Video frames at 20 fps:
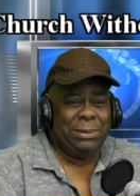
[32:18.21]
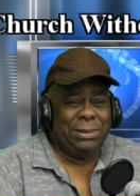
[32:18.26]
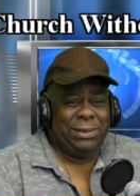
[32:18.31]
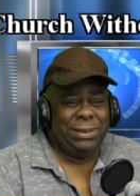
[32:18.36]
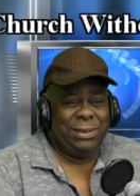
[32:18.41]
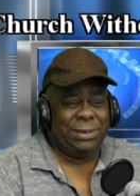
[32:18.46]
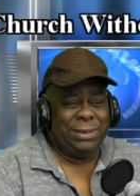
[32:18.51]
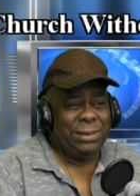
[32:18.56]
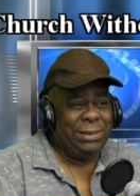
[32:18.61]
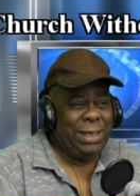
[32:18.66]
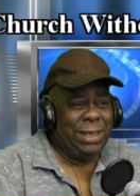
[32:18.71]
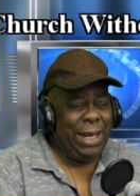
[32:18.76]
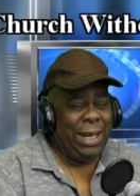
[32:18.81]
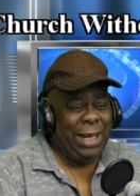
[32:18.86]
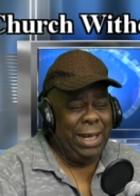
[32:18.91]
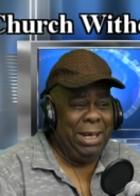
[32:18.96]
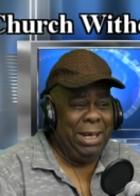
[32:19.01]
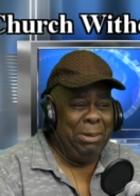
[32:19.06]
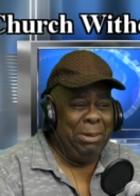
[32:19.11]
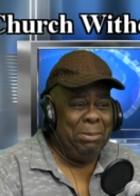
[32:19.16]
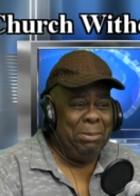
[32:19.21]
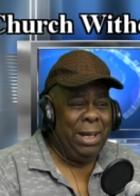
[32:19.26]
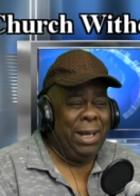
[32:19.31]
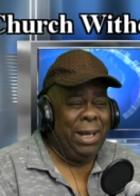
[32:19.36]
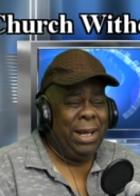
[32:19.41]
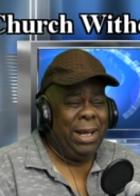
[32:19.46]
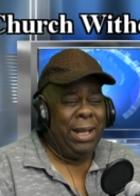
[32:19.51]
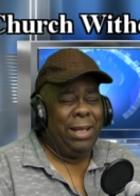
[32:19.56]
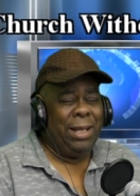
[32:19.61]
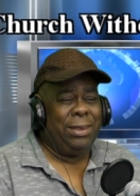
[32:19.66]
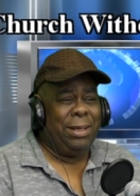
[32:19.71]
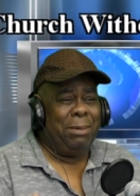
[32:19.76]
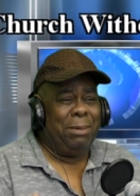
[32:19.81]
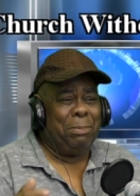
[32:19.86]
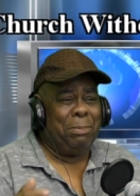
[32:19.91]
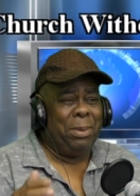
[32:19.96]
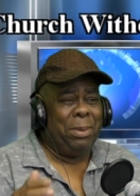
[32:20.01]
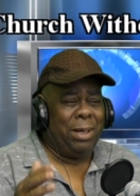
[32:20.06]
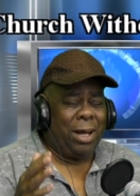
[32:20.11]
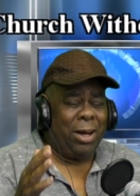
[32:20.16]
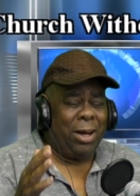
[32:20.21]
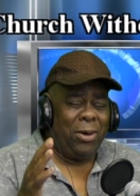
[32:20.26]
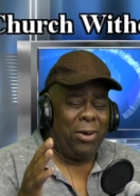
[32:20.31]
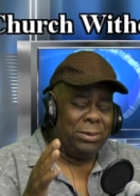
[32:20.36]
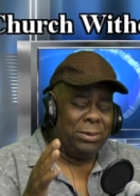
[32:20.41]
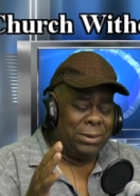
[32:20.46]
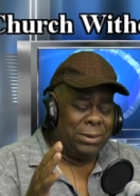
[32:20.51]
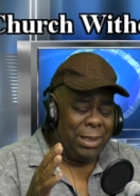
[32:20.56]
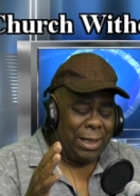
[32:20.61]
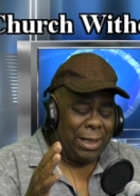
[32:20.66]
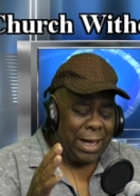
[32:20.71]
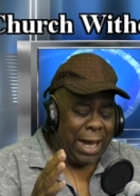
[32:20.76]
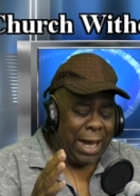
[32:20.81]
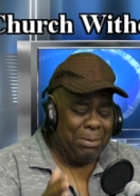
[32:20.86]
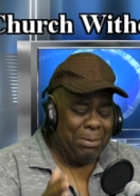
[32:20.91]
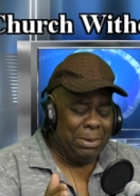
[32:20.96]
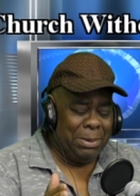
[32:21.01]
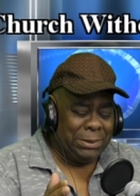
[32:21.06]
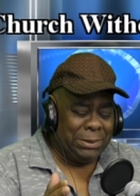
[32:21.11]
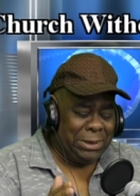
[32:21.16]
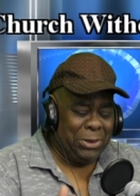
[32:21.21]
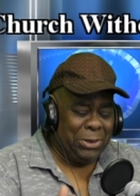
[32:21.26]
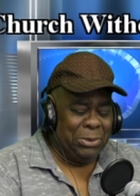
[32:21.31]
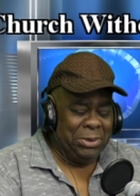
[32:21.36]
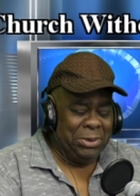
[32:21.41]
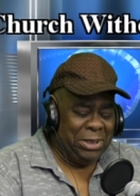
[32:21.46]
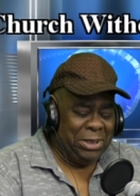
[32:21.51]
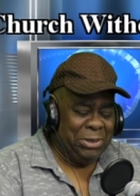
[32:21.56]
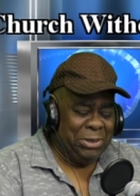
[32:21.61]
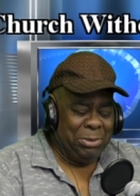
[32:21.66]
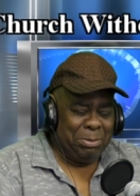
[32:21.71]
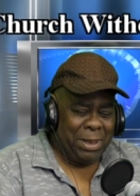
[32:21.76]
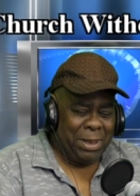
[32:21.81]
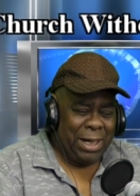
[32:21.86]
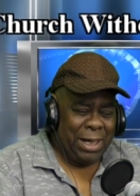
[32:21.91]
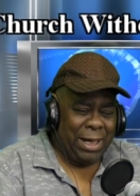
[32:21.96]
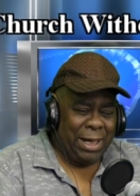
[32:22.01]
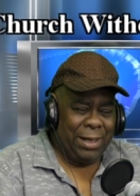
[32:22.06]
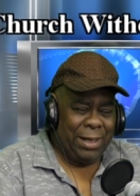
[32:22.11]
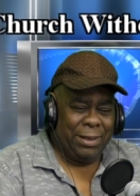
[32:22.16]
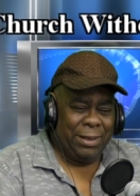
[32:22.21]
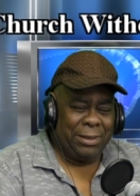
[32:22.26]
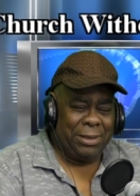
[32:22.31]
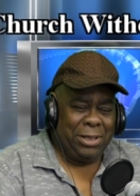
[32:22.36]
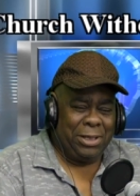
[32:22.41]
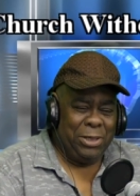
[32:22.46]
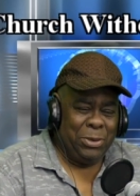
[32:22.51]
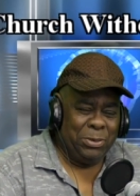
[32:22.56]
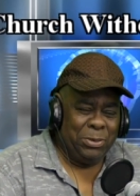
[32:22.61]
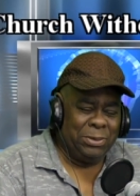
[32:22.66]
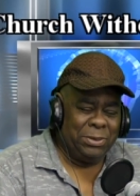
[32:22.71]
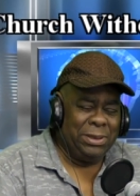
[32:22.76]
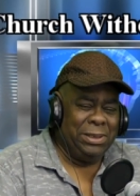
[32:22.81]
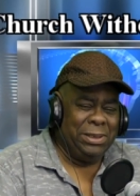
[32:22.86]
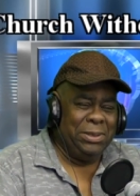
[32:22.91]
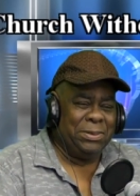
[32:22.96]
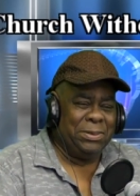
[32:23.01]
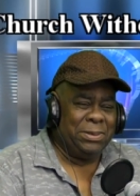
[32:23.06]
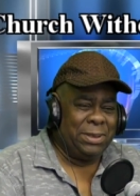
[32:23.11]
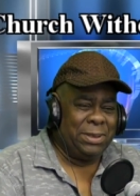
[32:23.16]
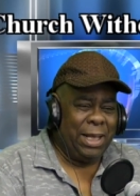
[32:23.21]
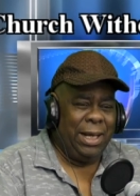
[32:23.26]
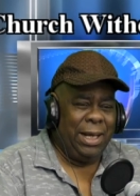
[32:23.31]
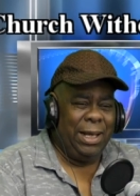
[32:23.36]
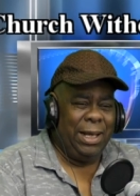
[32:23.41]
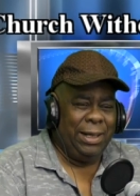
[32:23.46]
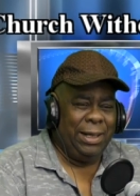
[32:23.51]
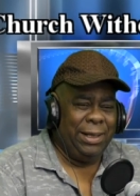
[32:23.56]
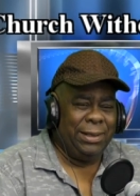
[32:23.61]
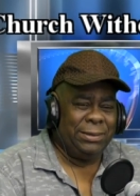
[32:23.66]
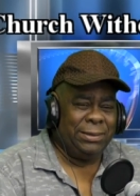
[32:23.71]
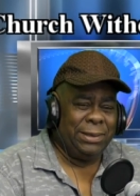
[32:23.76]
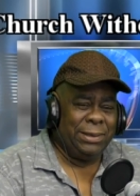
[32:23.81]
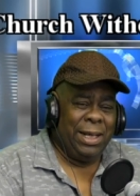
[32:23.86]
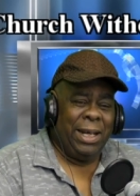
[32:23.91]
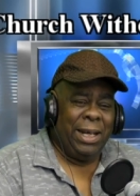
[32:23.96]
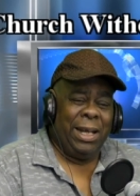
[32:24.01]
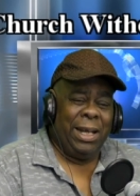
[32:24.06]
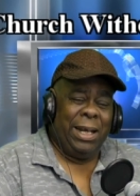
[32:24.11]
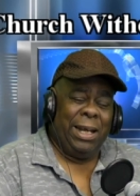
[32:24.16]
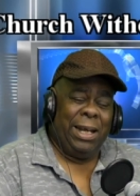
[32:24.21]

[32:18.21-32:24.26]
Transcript: My Sister James done put all the garbage on you by accusing you saying this.